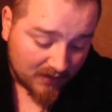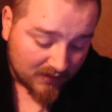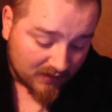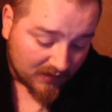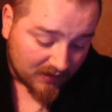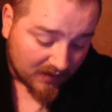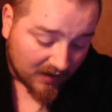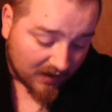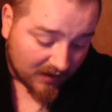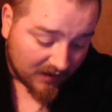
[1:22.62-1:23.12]

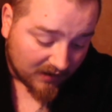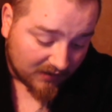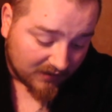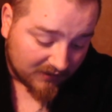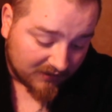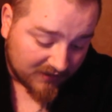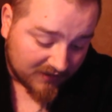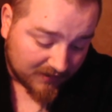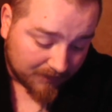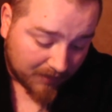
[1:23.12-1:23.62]

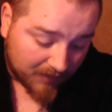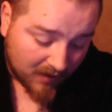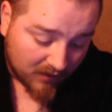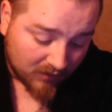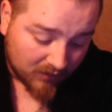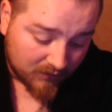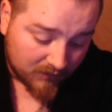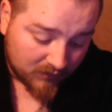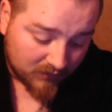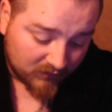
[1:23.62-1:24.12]
The
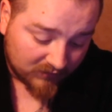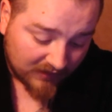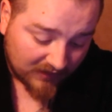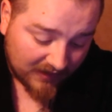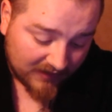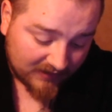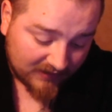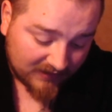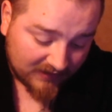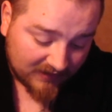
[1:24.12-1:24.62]
Apollo moon
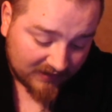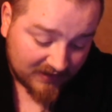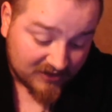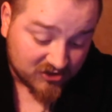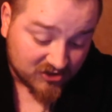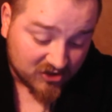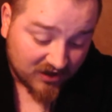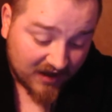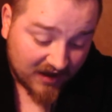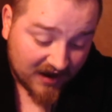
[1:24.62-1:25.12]
landing in
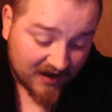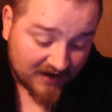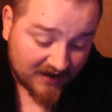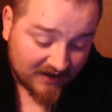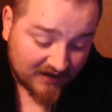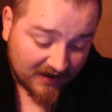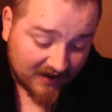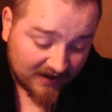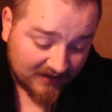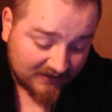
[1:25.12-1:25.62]
July
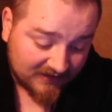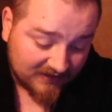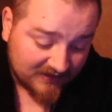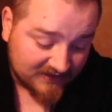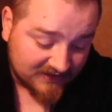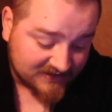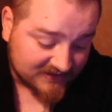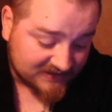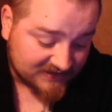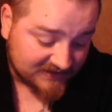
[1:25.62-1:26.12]

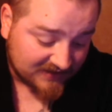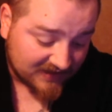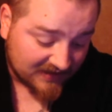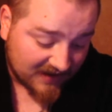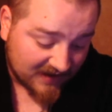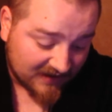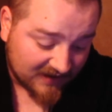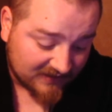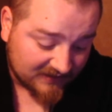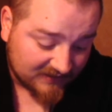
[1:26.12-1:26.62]

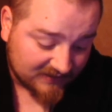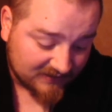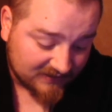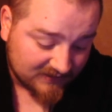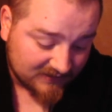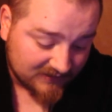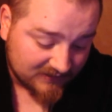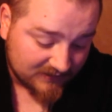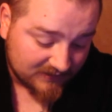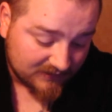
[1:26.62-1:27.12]
1969.
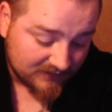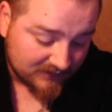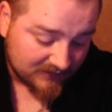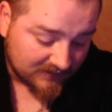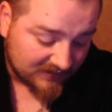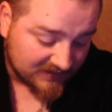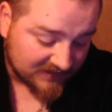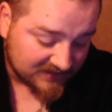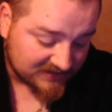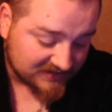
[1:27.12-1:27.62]

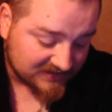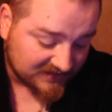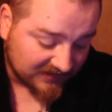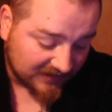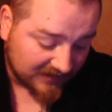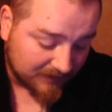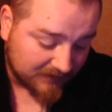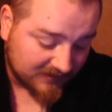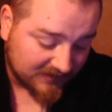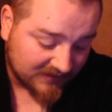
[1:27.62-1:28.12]
This
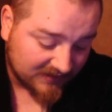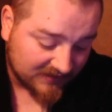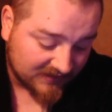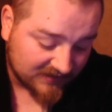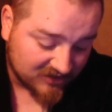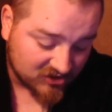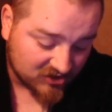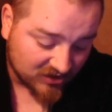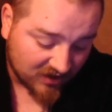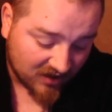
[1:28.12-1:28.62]
limited
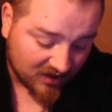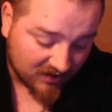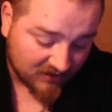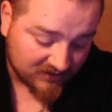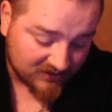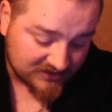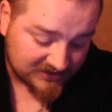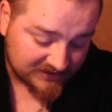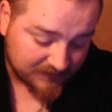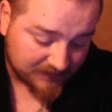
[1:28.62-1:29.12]
edition lager
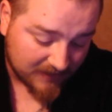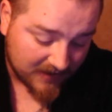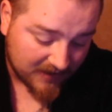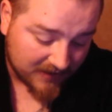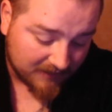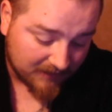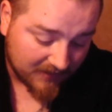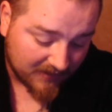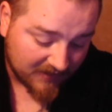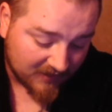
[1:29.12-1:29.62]
is
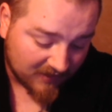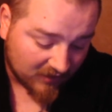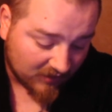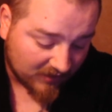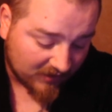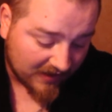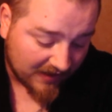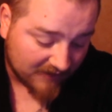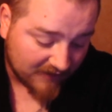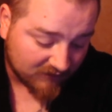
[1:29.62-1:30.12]
inspired by the
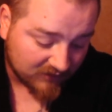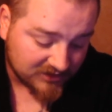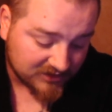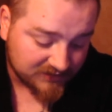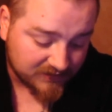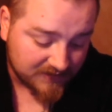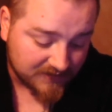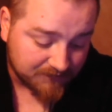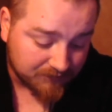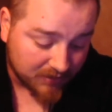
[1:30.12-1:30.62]
archived
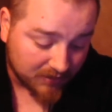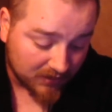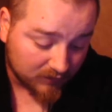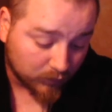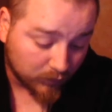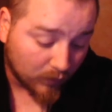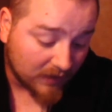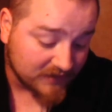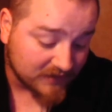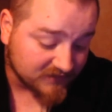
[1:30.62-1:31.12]
recipe
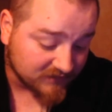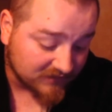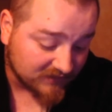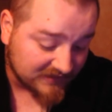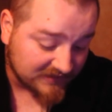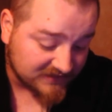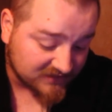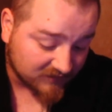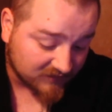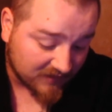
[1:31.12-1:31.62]
Budweiser
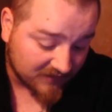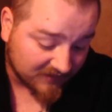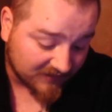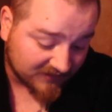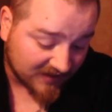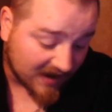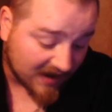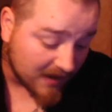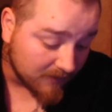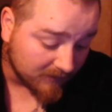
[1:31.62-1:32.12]
released around the
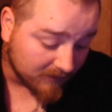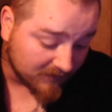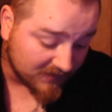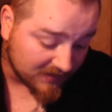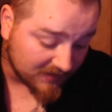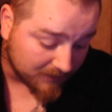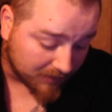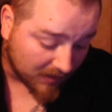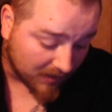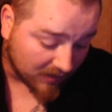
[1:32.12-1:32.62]
time of the
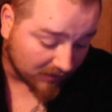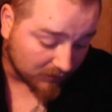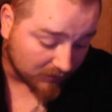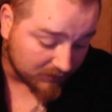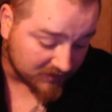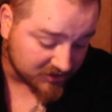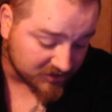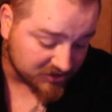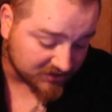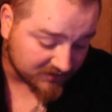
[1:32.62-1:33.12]
Apollo
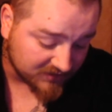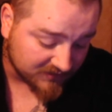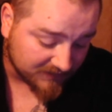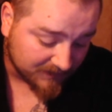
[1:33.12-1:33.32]
mission,